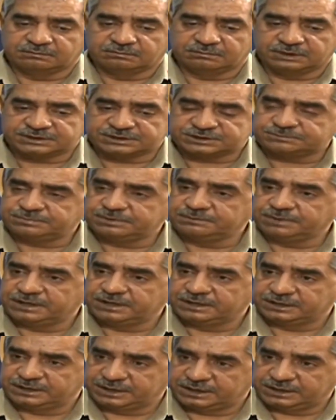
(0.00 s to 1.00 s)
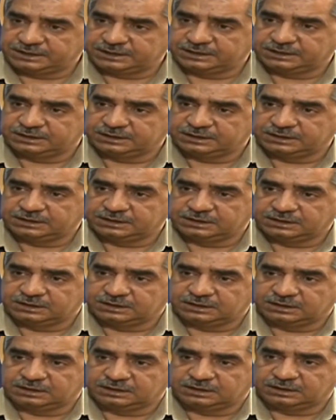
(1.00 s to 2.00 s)
must be maintained
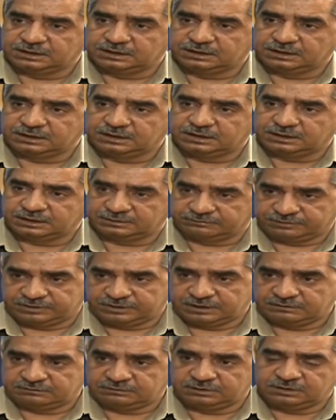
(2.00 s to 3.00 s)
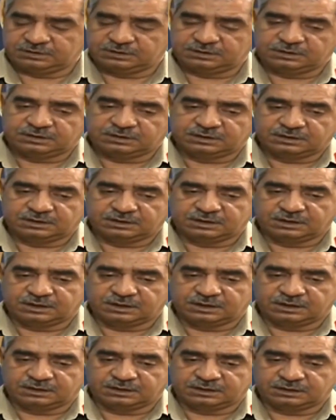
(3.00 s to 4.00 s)
at every level,
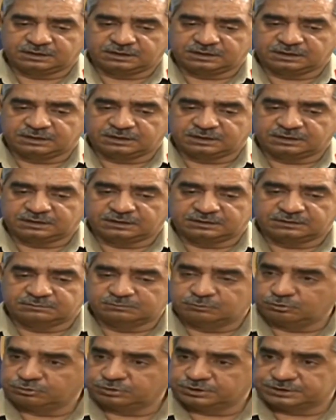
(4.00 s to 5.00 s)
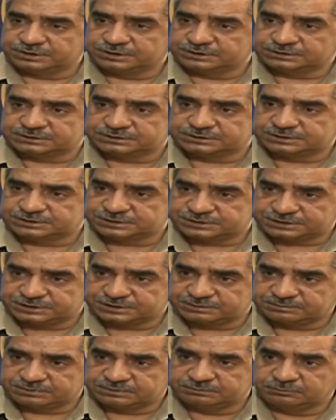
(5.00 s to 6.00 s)
and the more it is
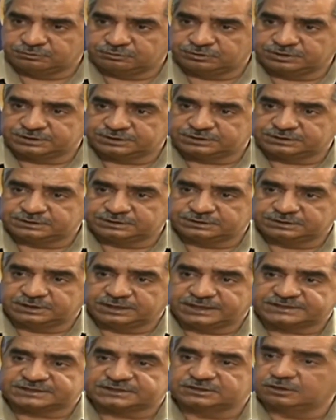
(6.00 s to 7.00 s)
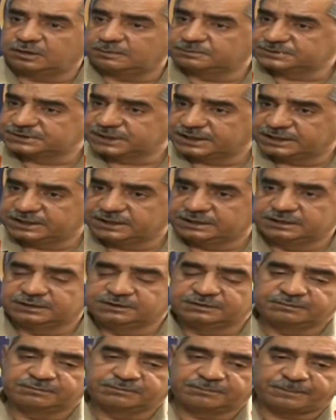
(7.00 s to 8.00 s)
disturbed, the more it gets lopsided,
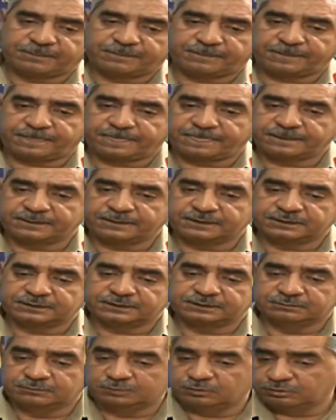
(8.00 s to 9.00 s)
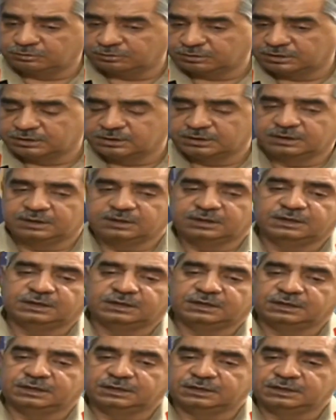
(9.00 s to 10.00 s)
the more
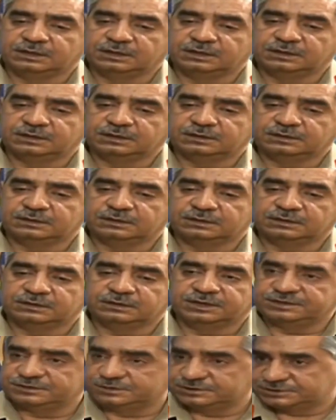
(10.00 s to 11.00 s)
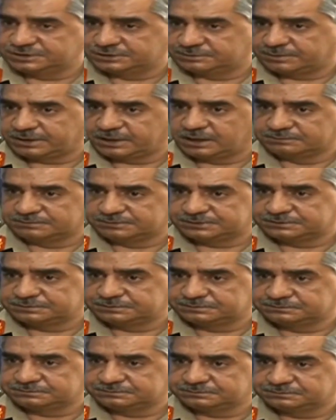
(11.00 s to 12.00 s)
dangerous it becomes.
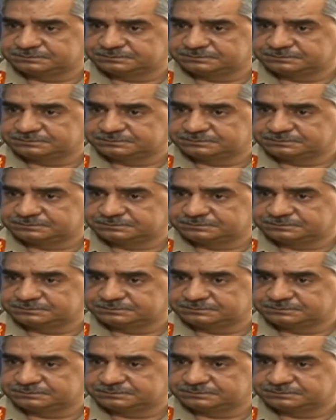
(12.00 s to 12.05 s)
